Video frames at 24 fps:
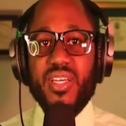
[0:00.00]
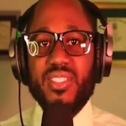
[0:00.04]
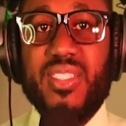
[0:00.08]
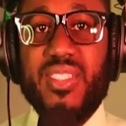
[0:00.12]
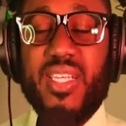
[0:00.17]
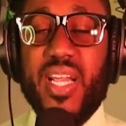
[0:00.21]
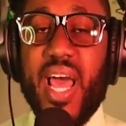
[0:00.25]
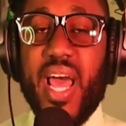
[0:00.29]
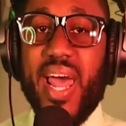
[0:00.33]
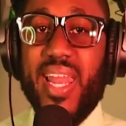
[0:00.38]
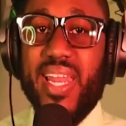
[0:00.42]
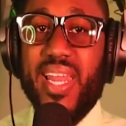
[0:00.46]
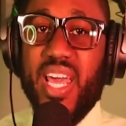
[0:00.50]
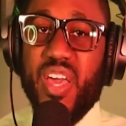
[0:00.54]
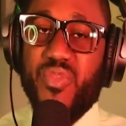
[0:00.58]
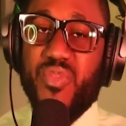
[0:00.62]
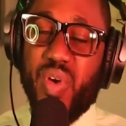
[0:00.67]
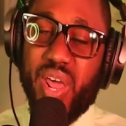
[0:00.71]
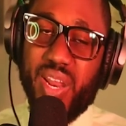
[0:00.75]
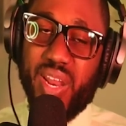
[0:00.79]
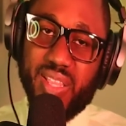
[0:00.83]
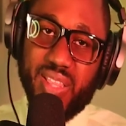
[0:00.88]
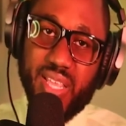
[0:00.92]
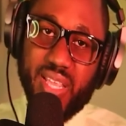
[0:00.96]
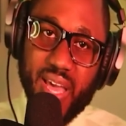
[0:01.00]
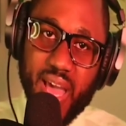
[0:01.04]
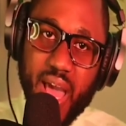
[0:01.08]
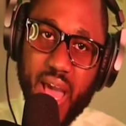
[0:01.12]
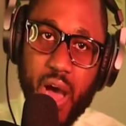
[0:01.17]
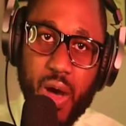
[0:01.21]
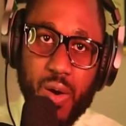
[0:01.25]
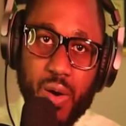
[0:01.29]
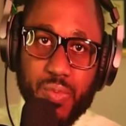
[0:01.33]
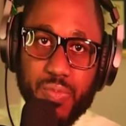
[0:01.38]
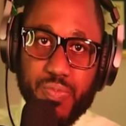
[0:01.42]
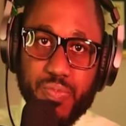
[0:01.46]
Did I leave anything
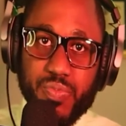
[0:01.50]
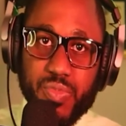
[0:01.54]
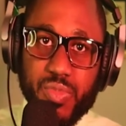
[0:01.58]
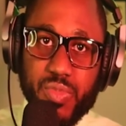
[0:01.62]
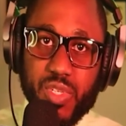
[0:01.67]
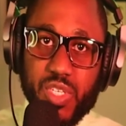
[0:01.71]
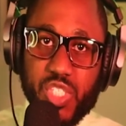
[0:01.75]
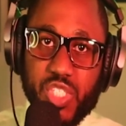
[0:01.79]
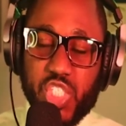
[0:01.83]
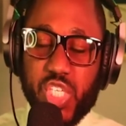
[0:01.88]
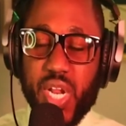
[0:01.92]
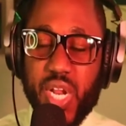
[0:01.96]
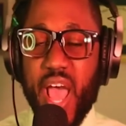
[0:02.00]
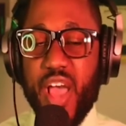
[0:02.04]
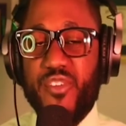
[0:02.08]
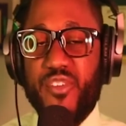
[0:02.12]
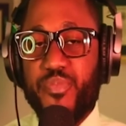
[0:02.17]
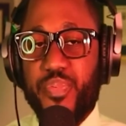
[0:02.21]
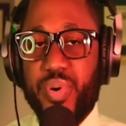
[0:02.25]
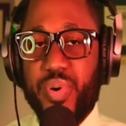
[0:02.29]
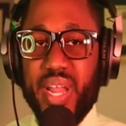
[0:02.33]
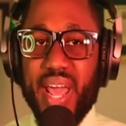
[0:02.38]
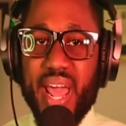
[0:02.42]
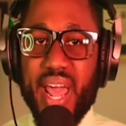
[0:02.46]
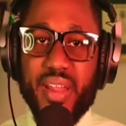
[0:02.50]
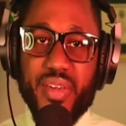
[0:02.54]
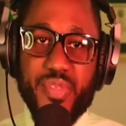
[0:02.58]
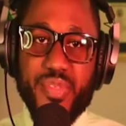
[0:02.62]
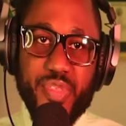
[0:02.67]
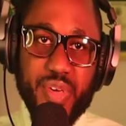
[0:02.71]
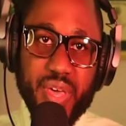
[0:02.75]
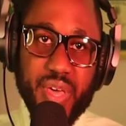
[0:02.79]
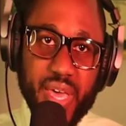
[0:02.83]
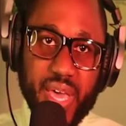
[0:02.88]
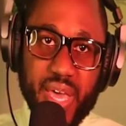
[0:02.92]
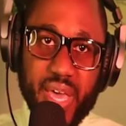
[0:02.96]
out? Should I have put
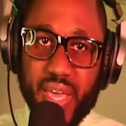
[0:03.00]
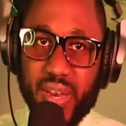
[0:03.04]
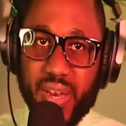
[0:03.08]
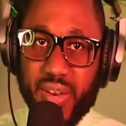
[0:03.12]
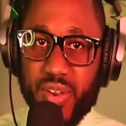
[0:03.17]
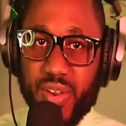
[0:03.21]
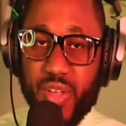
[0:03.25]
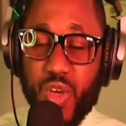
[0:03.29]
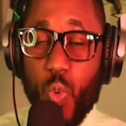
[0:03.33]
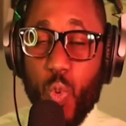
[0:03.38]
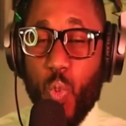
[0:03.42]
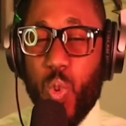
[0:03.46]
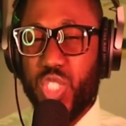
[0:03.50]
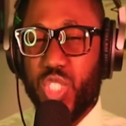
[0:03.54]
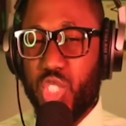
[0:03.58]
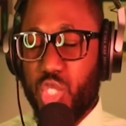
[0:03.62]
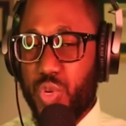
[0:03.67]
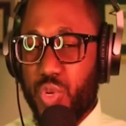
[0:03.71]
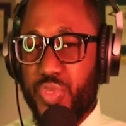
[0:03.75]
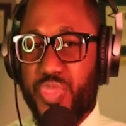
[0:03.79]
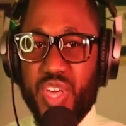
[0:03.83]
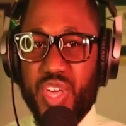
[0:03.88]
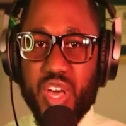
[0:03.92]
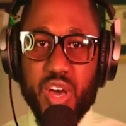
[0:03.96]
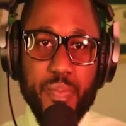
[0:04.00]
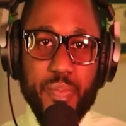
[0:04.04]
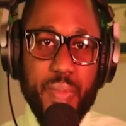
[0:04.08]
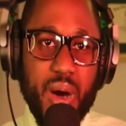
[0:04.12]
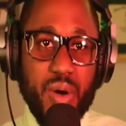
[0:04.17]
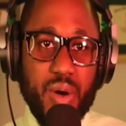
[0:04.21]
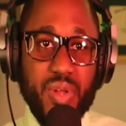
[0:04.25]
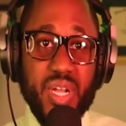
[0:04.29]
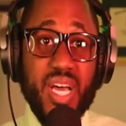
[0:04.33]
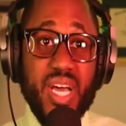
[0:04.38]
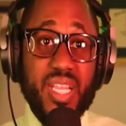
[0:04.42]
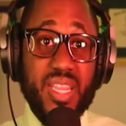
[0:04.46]
anything in? What do you think
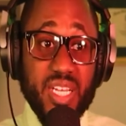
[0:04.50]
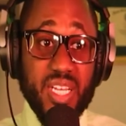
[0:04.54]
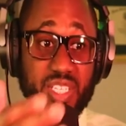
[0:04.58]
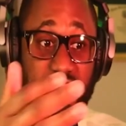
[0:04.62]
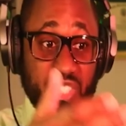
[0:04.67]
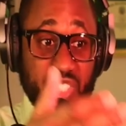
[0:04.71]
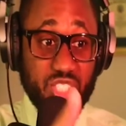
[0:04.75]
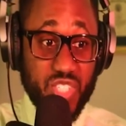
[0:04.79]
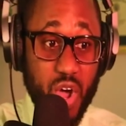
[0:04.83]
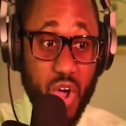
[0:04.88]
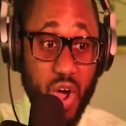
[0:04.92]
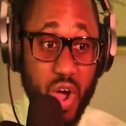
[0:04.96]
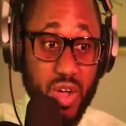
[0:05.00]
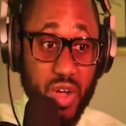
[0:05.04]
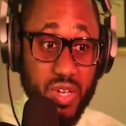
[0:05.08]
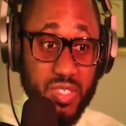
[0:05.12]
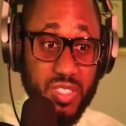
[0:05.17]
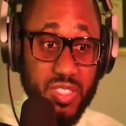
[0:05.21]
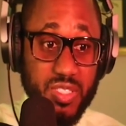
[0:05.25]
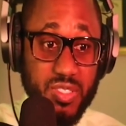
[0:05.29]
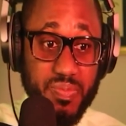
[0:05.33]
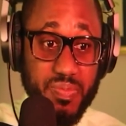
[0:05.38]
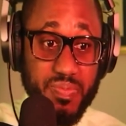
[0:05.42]
about the stocks